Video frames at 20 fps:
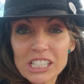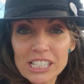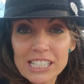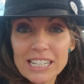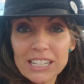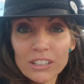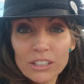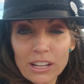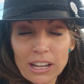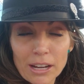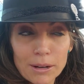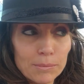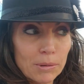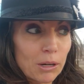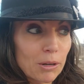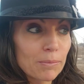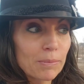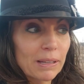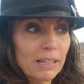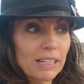steel
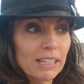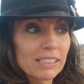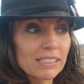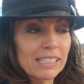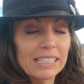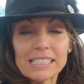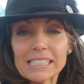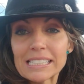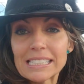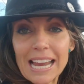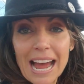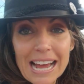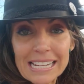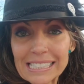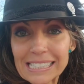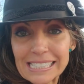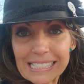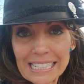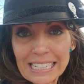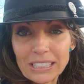hammer because it's not
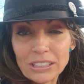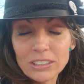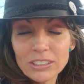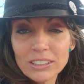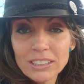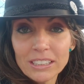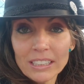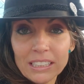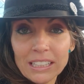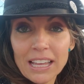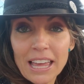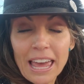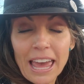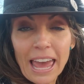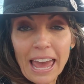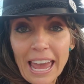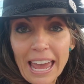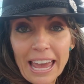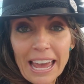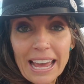steel
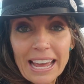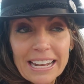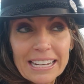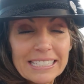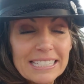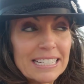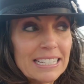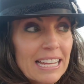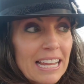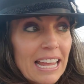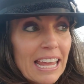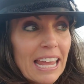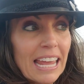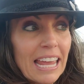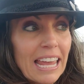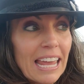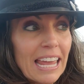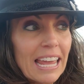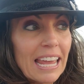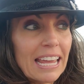and
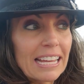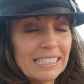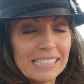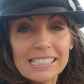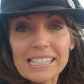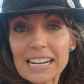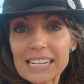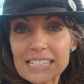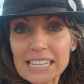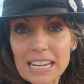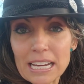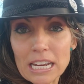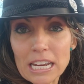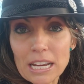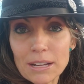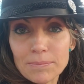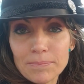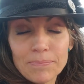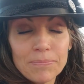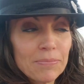it's
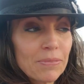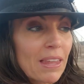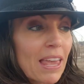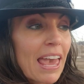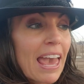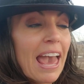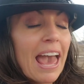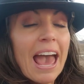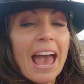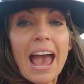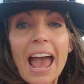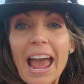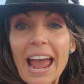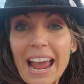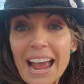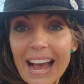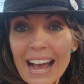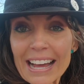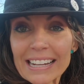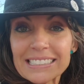titanium.
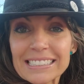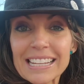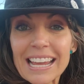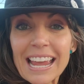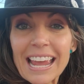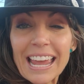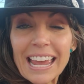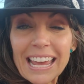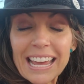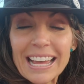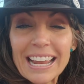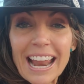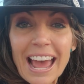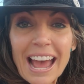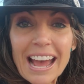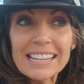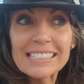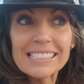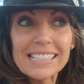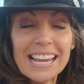And it
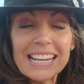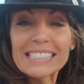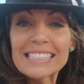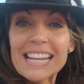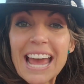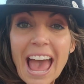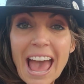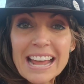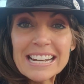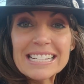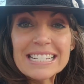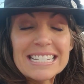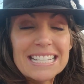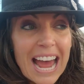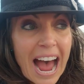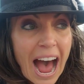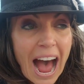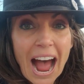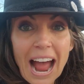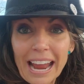has like 10
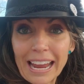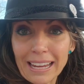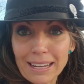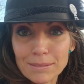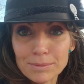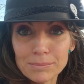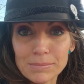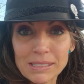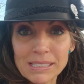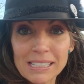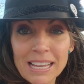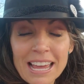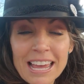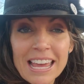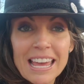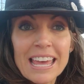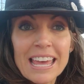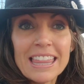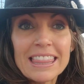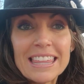times
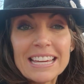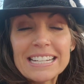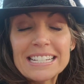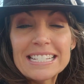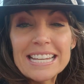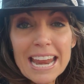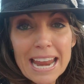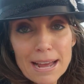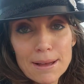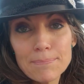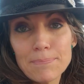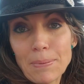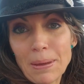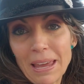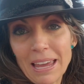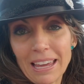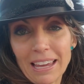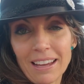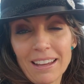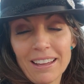the
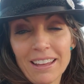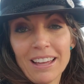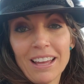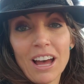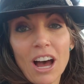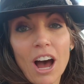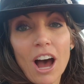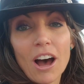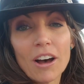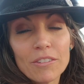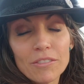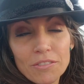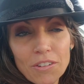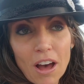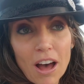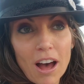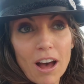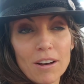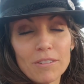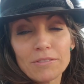damping of
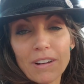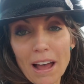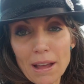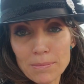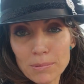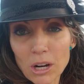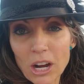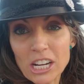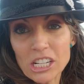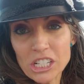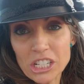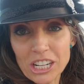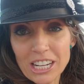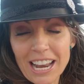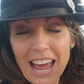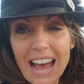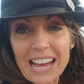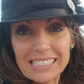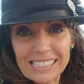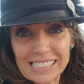vibration
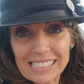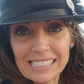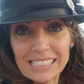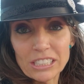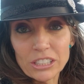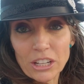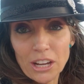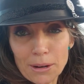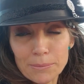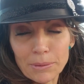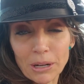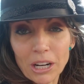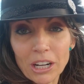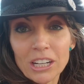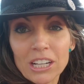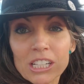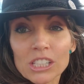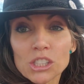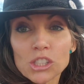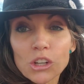as a steel hammer.
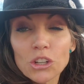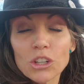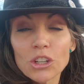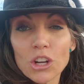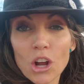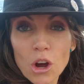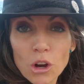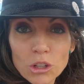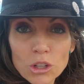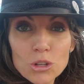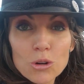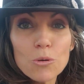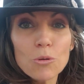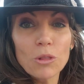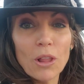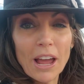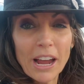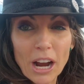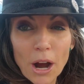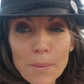So, you know, you
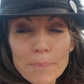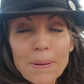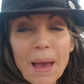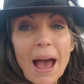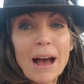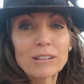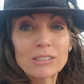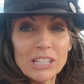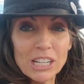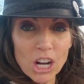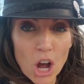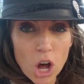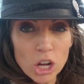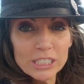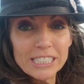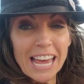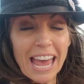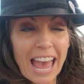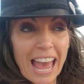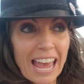like are pounding all
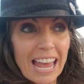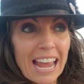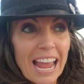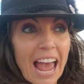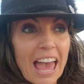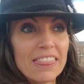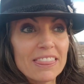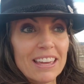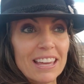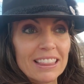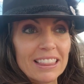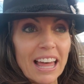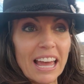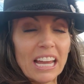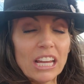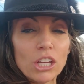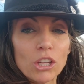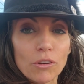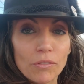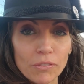day and then
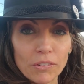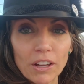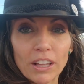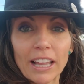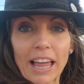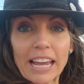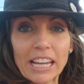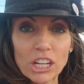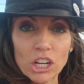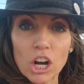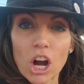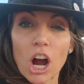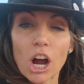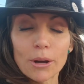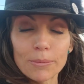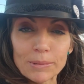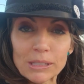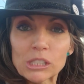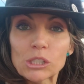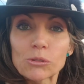like you feel like your
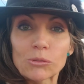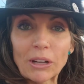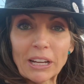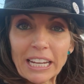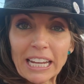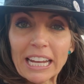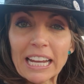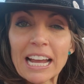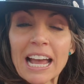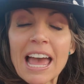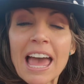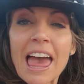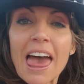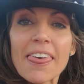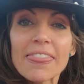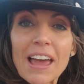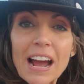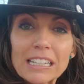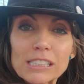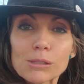arm is ringing.
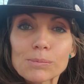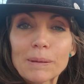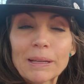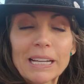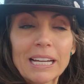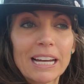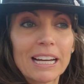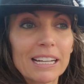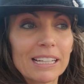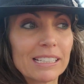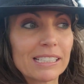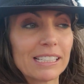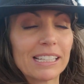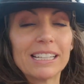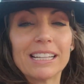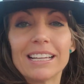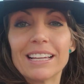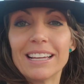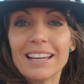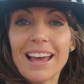That's because
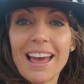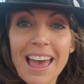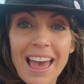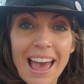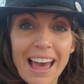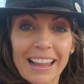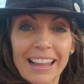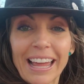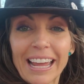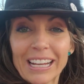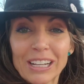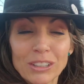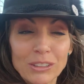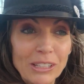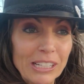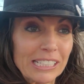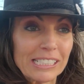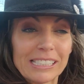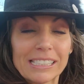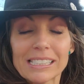like
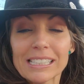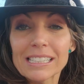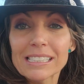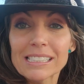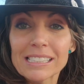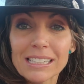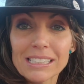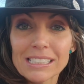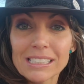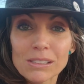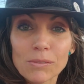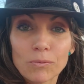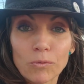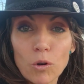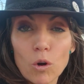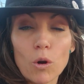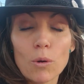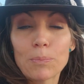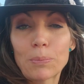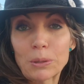only
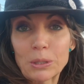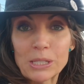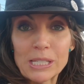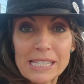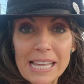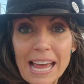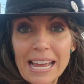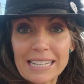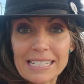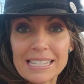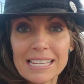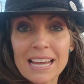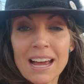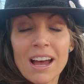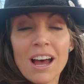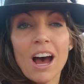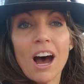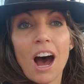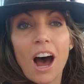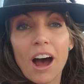64%
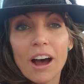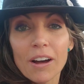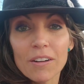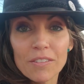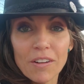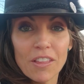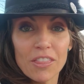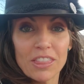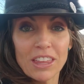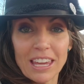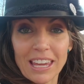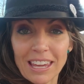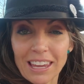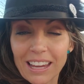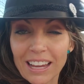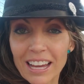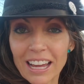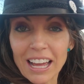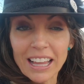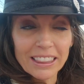of the
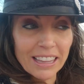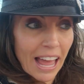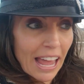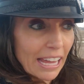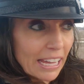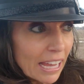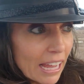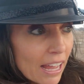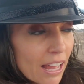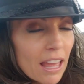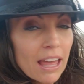like